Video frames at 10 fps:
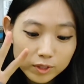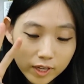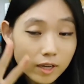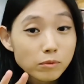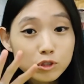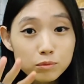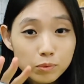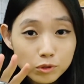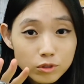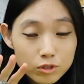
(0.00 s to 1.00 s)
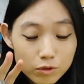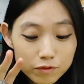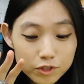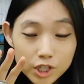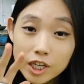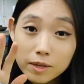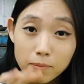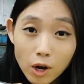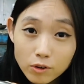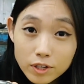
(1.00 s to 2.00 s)
tablespoons of chili
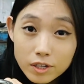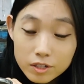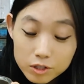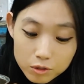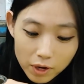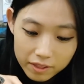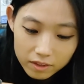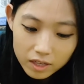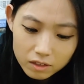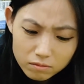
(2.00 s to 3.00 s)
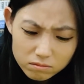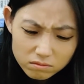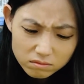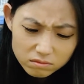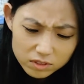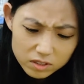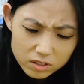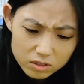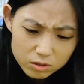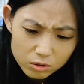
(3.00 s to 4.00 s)
powder, so I think this
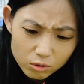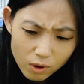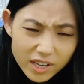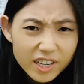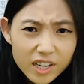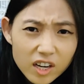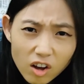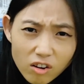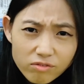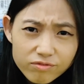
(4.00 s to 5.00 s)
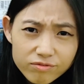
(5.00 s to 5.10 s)
is quite enough.